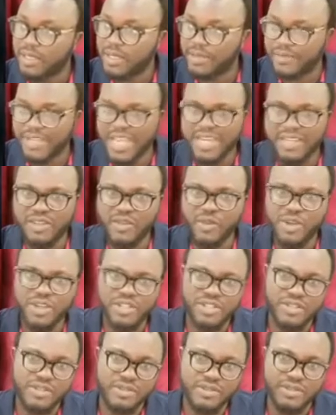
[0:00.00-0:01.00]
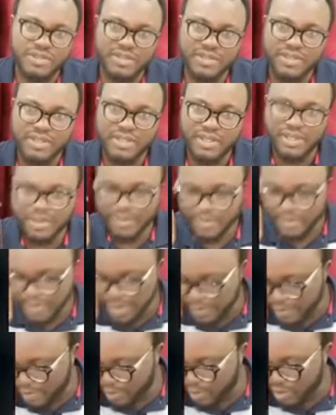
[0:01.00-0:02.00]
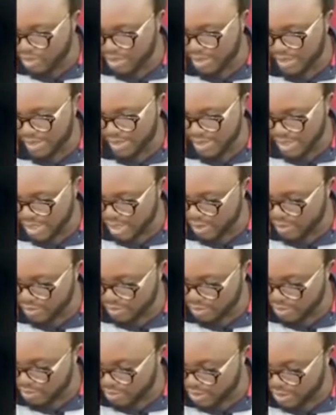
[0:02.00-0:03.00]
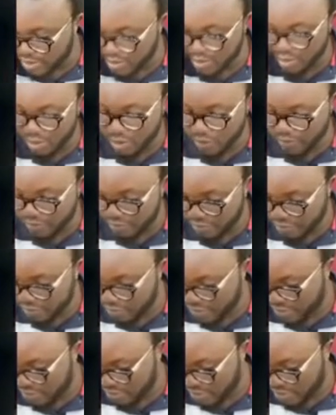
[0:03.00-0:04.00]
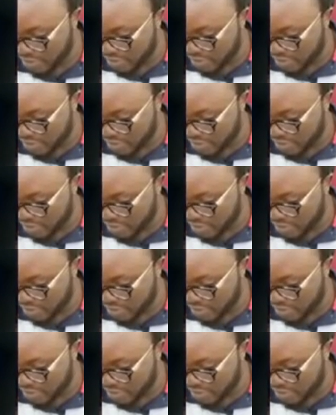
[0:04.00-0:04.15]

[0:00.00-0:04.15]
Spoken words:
If you have any questions, maybe much later on, you can call through